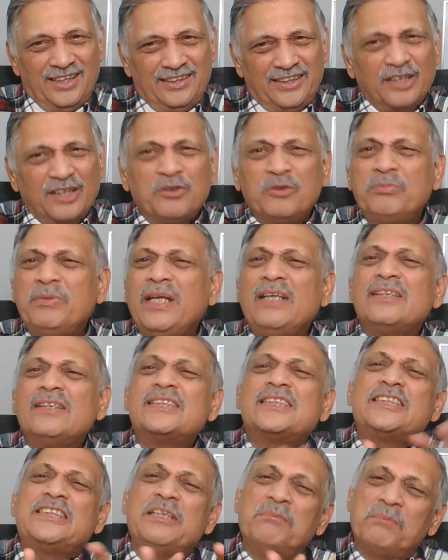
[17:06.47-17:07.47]
There could be
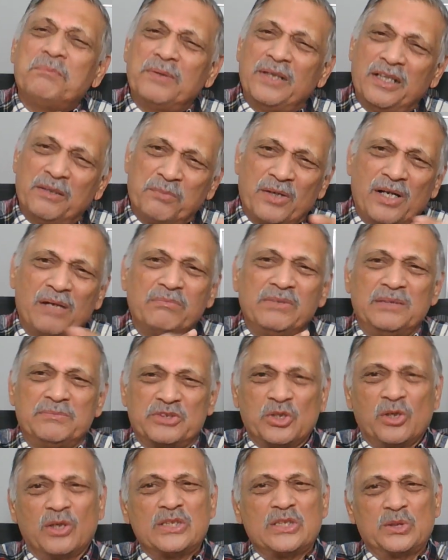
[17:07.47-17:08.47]
simpler
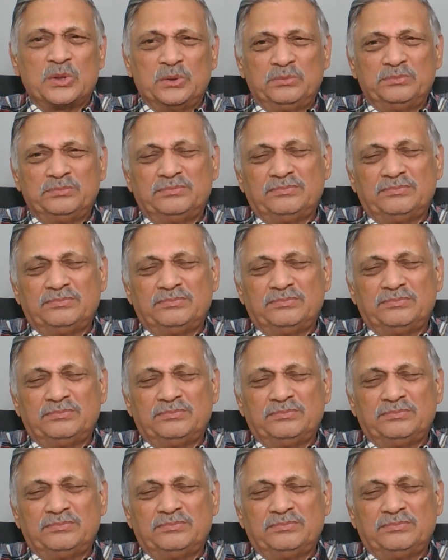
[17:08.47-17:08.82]
problems also.